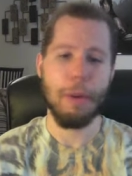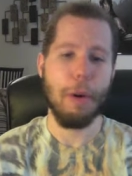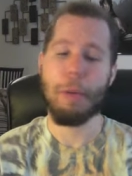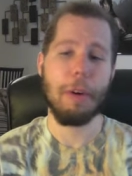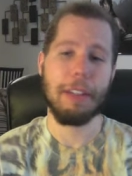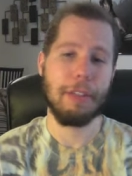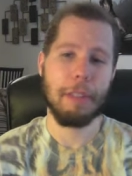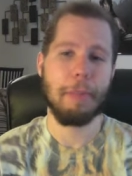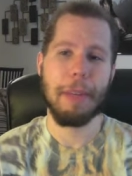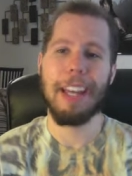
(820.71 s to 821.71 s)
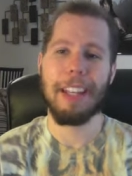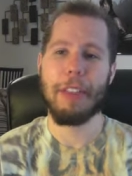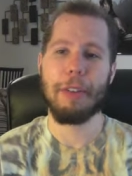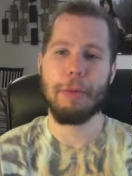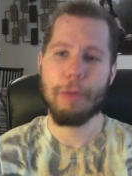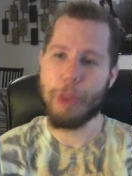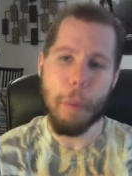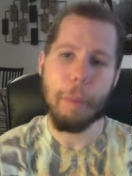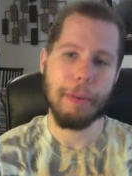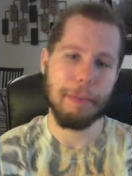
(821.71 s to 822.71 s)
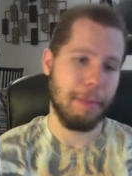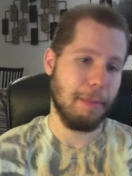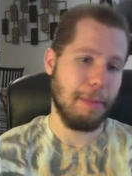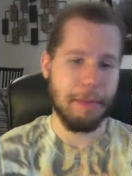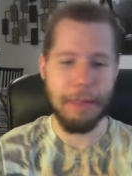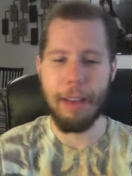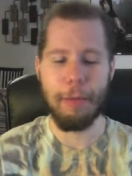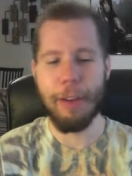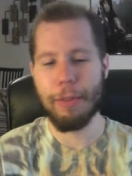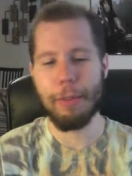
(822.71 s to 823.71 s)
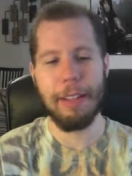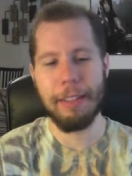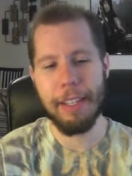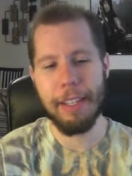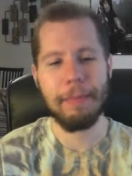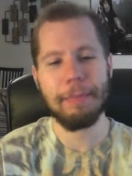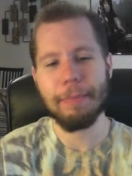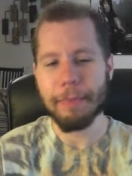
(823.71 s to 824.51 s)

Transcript: Or will it just be another nope? Uh, we'll have to wait and see.